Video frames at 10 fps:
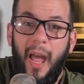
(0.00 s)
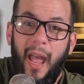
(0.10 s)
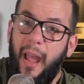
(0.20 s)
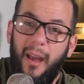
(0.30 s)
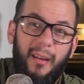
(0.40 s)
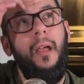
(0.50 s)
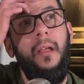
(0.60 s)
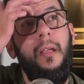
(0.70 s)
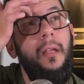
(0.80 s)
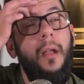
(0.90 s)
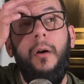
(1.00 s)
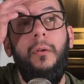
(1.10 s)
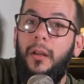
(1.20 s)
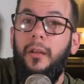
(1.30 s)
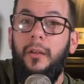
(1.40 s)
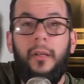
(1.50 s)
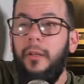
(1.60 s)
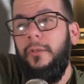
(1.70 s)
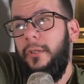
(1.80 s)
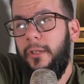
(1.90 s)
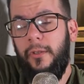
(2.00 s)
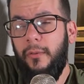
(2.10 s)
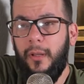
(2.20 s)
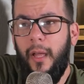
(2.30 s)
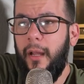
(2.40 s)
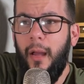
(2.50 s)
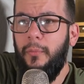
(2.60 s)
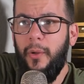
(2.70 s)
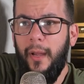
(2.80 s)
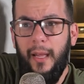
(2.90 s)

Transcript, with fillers: and you know, you could do just do it like I'm doing.